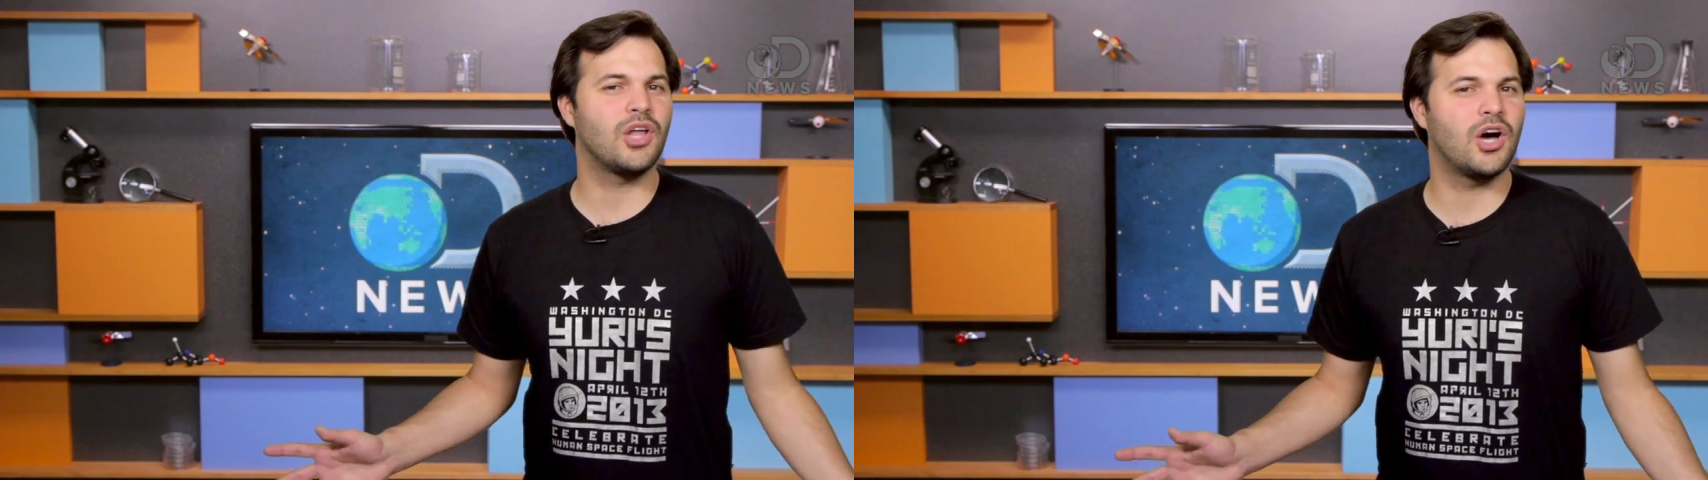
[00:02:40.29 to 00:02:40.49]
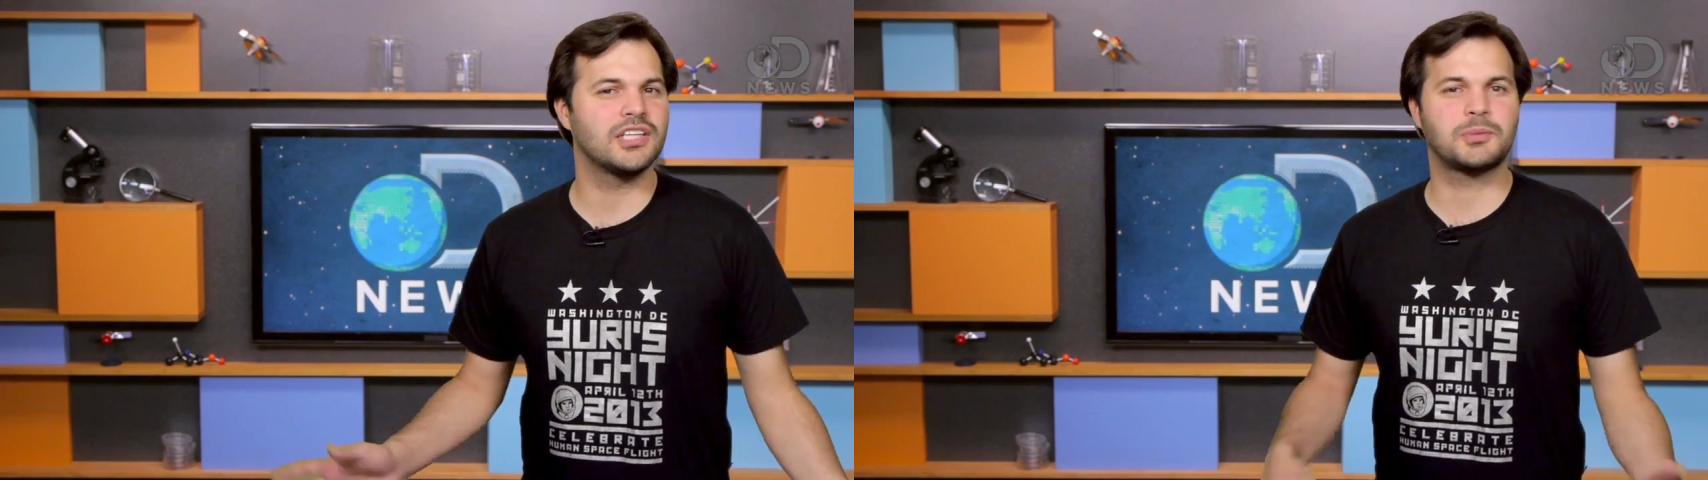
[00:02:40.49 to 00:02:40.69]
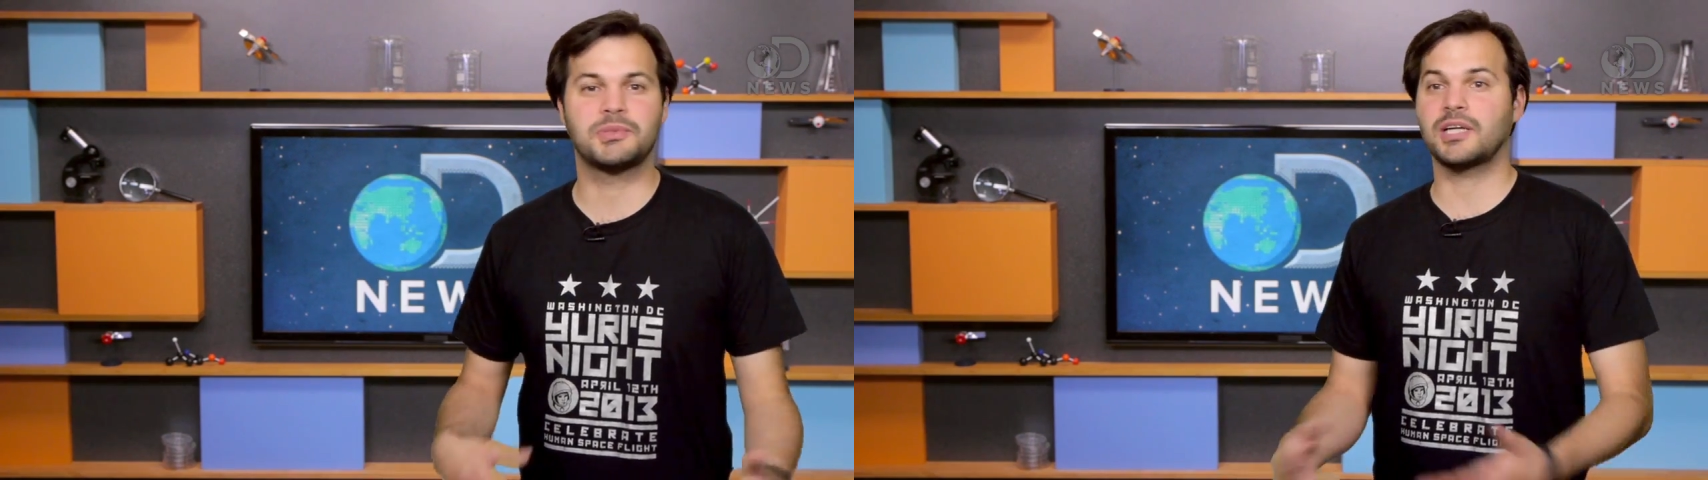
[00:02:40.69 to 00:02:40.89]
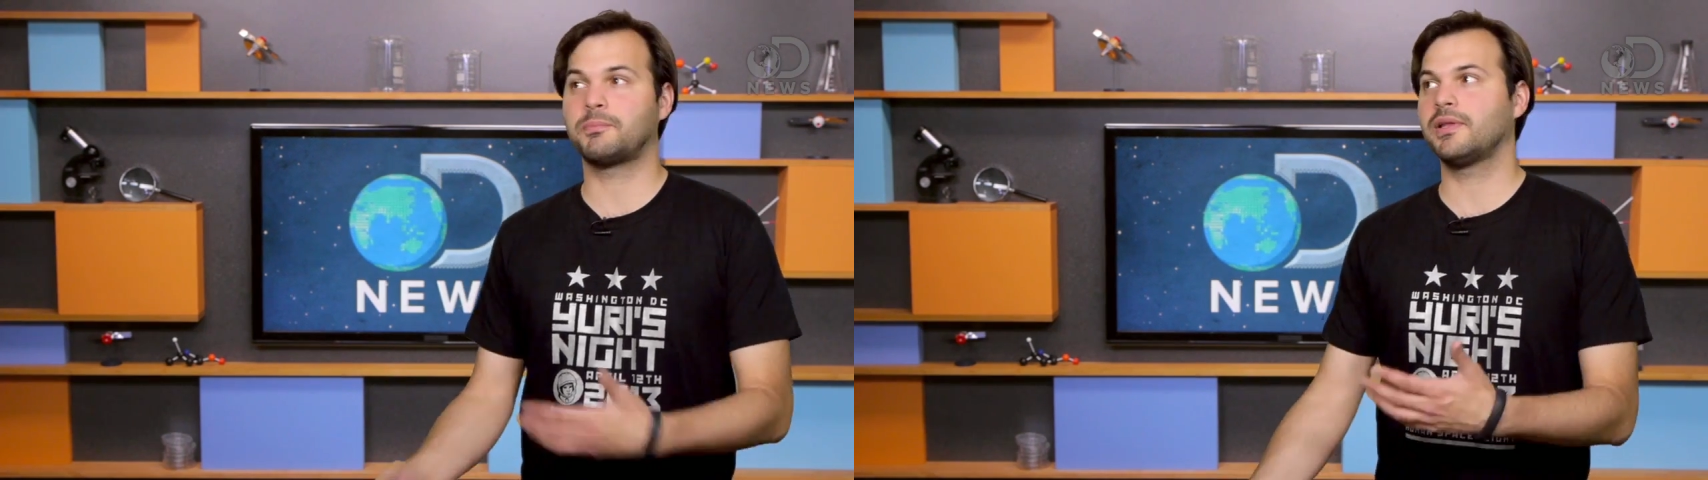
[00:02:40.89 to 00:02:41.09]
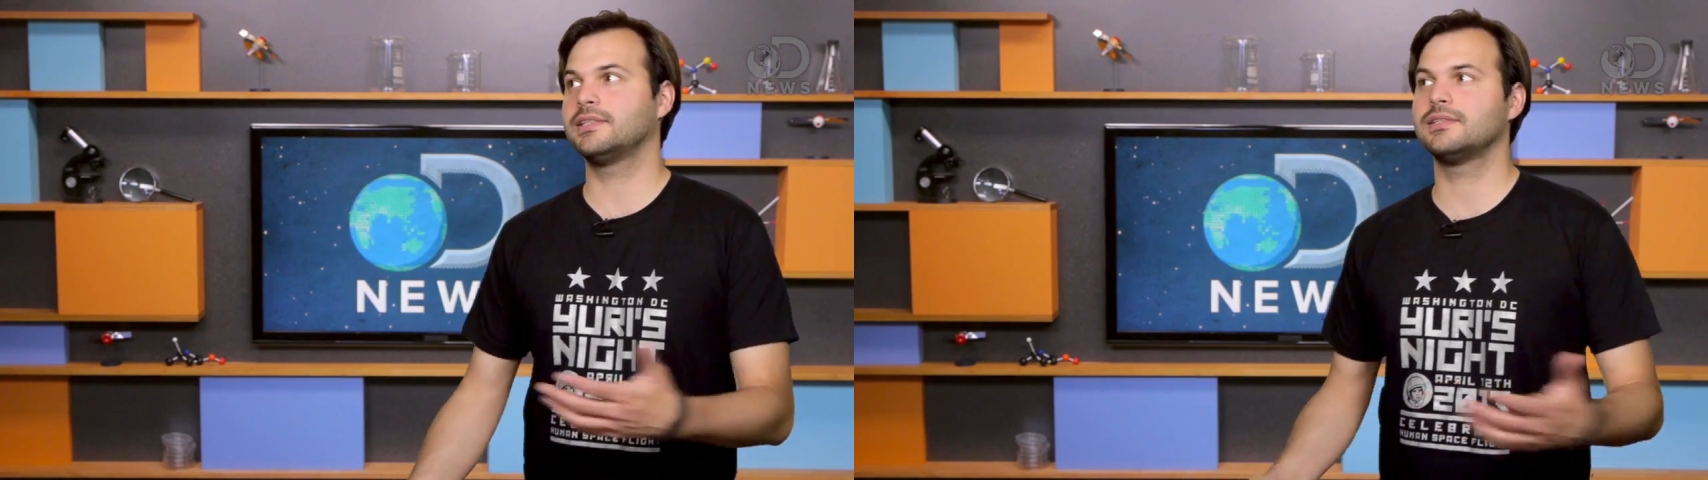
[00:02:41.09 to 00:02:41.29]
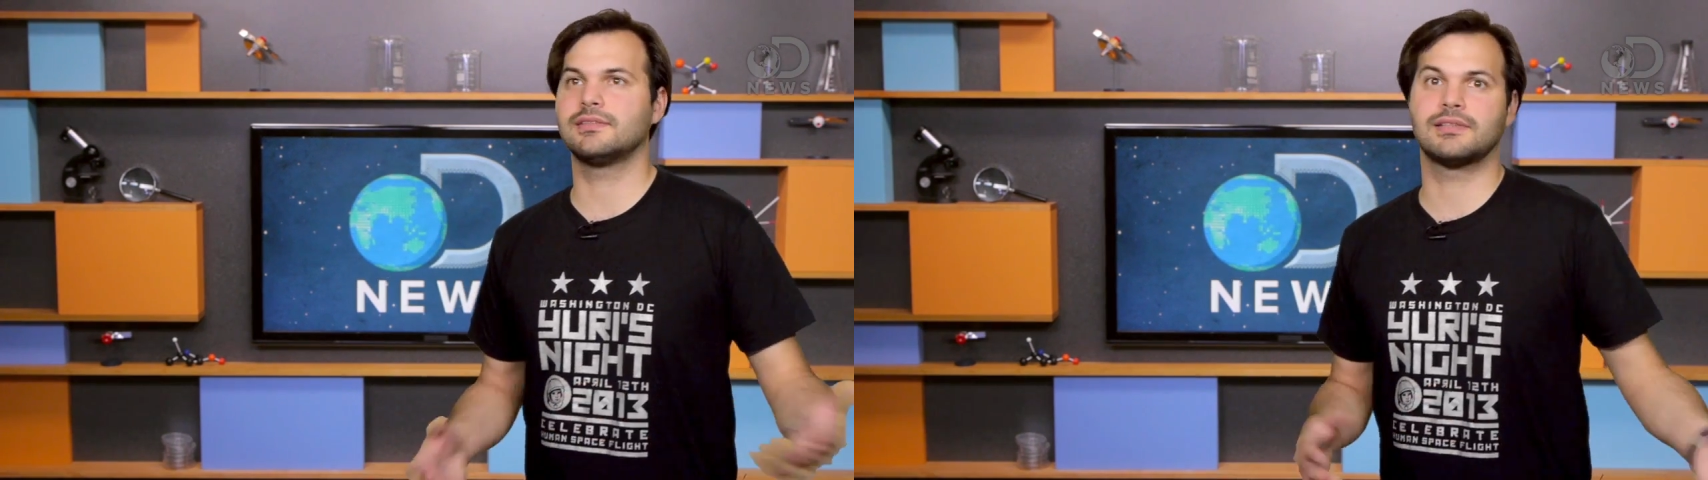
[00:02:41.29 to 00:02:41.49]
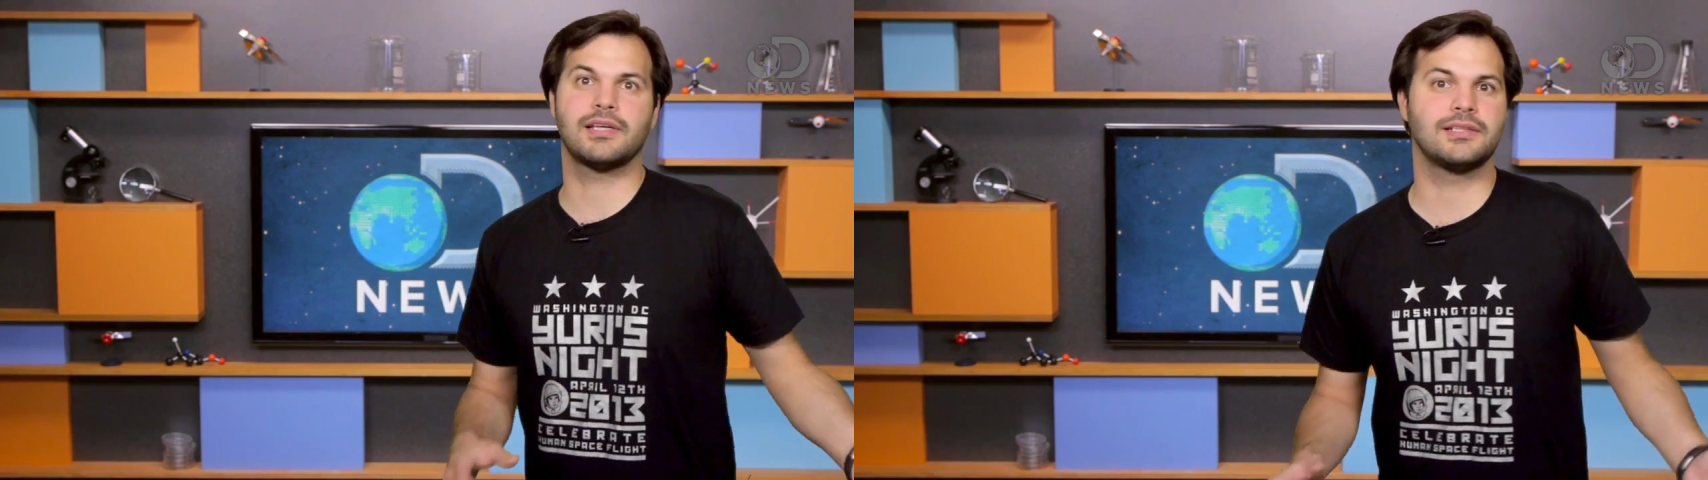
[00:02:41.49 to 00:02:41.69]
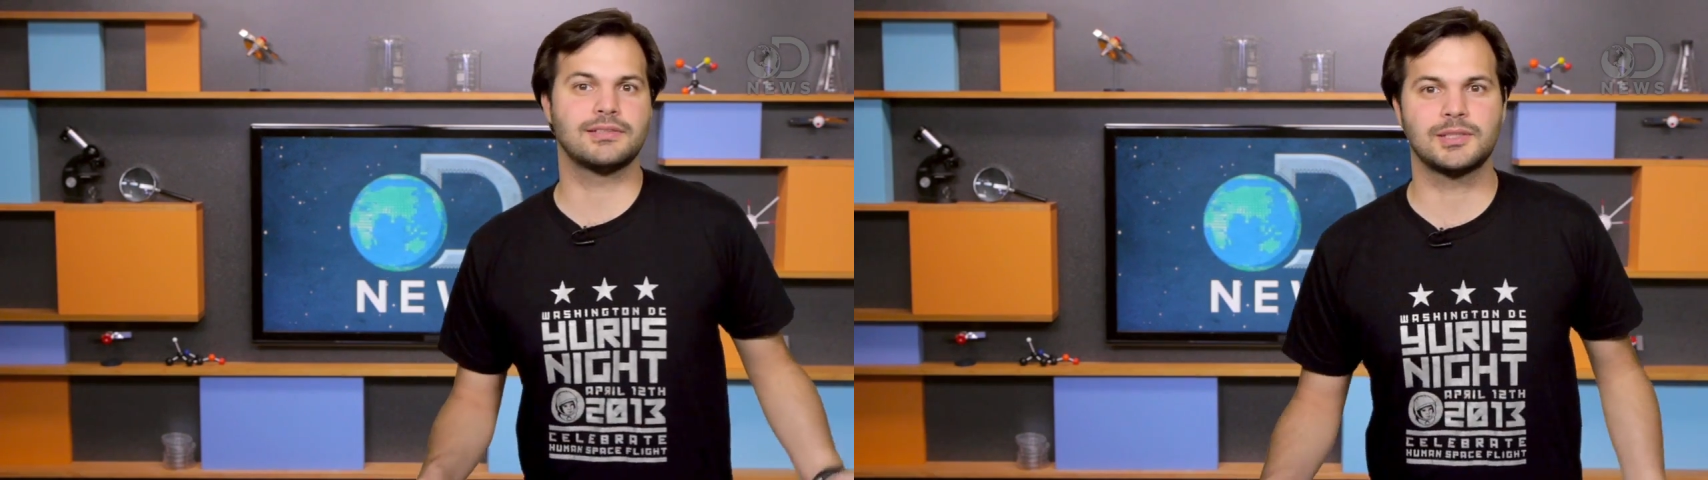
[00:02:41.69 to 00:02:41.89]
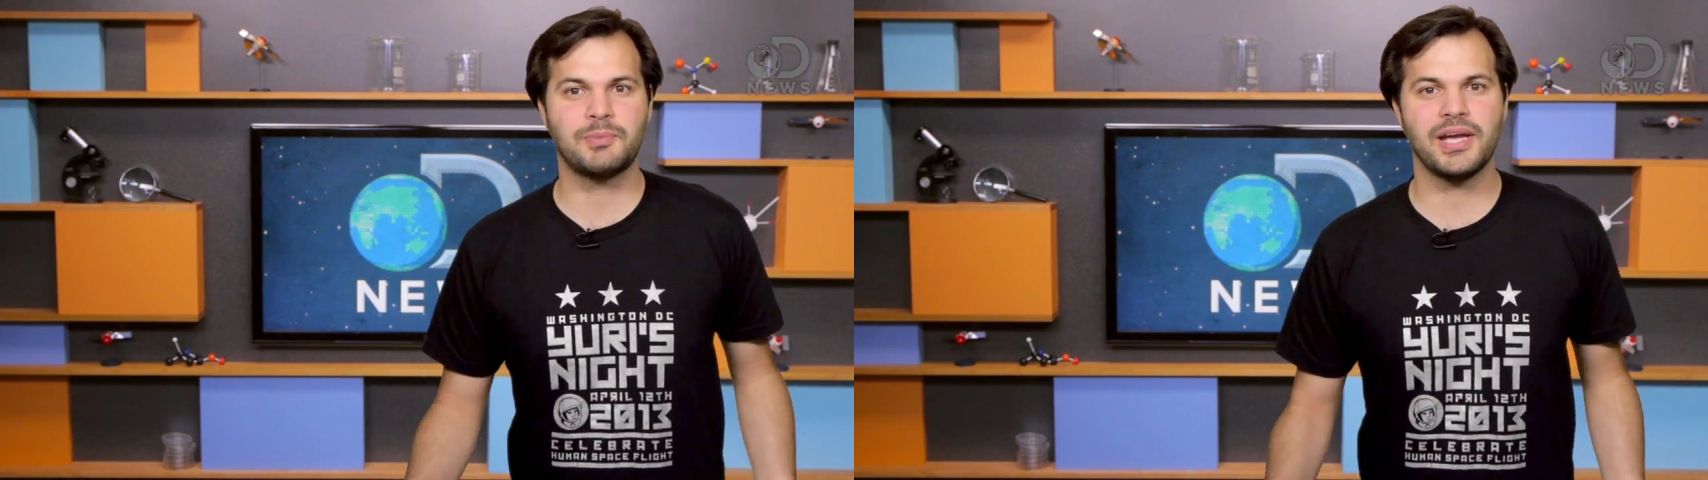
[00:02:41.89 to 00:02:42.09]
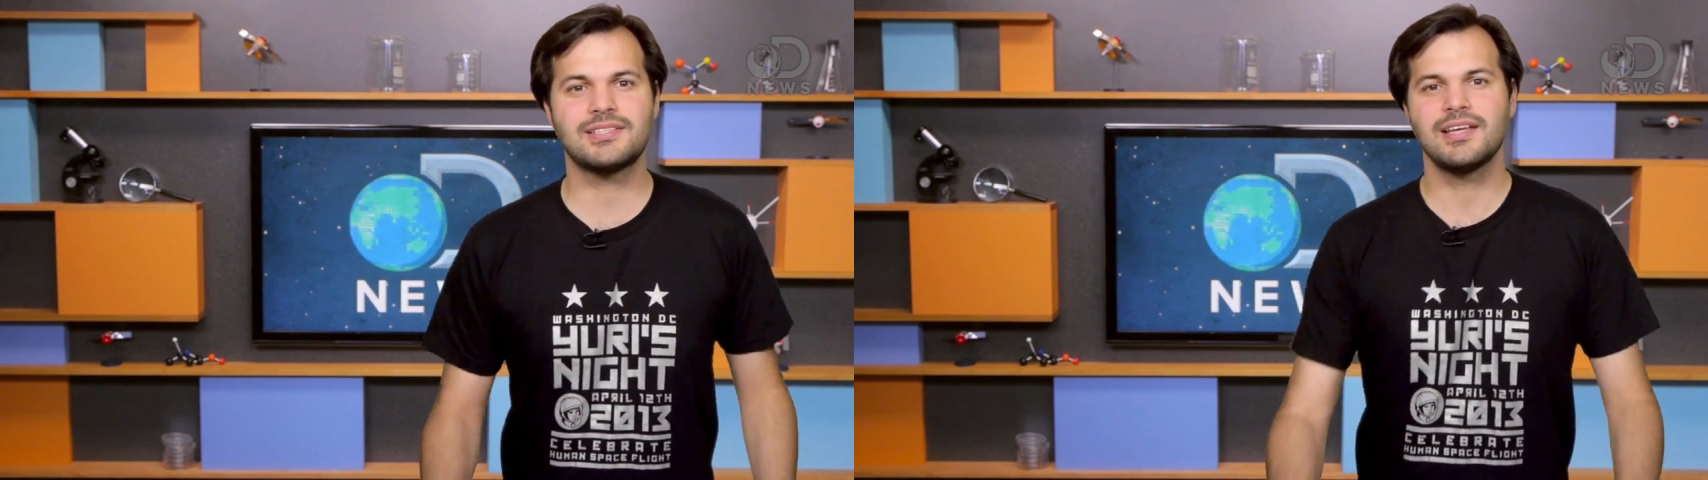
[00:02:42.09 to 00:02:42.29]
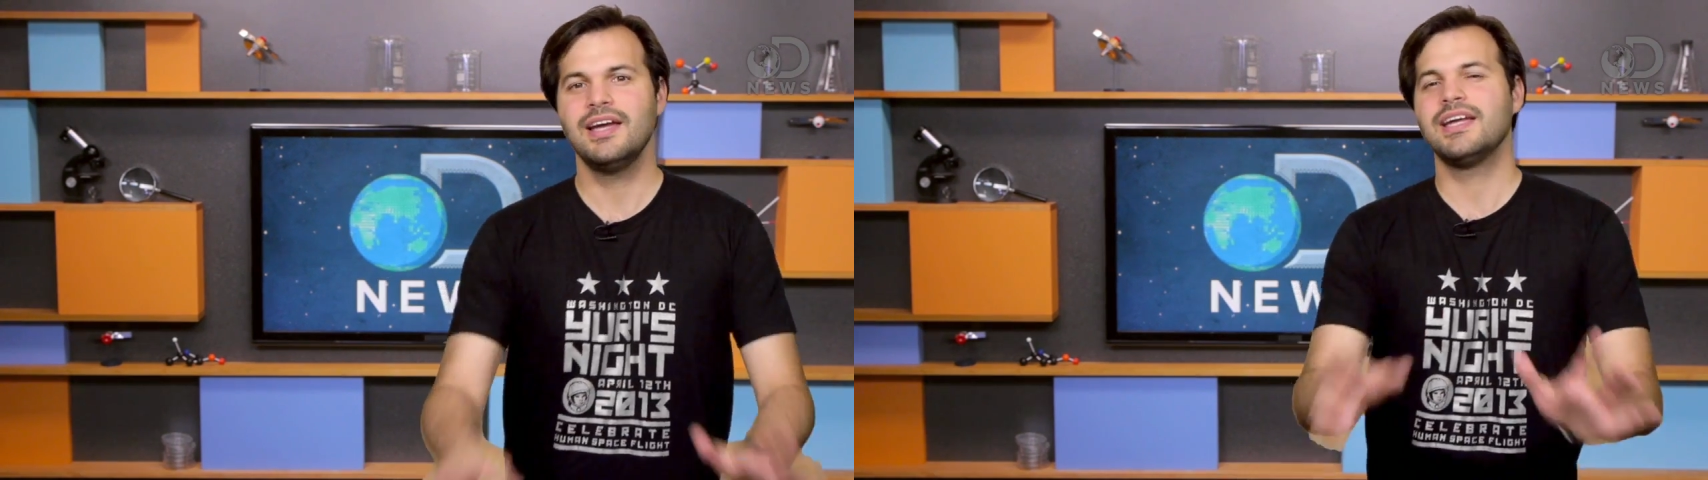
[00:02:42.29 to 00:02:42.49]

laws to protect places and things in space,